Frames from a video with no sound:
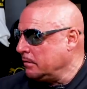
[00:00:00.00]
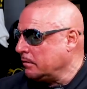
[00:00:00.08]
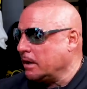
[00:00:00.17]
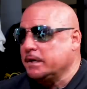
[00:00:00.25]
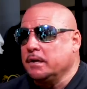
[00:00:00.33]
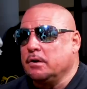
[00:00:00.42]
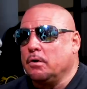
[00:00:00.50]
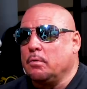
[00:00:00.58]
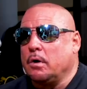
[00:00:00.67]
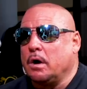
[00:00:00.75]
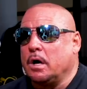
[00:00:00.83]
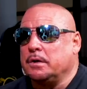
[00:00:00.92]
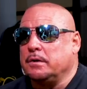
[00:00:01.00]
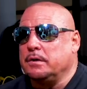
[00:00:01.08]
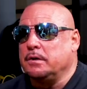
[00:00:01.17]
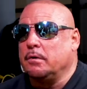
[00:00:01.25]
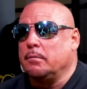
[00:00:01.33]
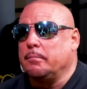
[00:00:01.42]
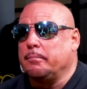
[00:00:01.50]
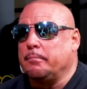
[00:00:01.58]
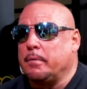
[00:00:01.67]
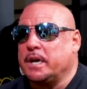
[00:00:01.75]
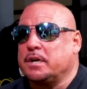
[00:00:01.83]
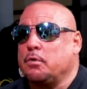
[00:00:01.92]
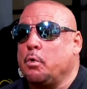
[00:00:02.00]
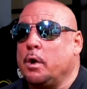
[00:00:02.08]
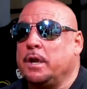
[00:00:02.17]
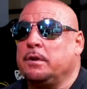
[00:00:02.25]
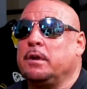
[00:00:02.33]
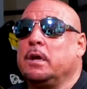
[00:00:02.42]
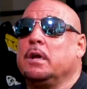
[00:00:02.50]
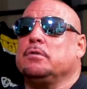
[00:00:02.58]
I can go on, you know, Mike Quinn,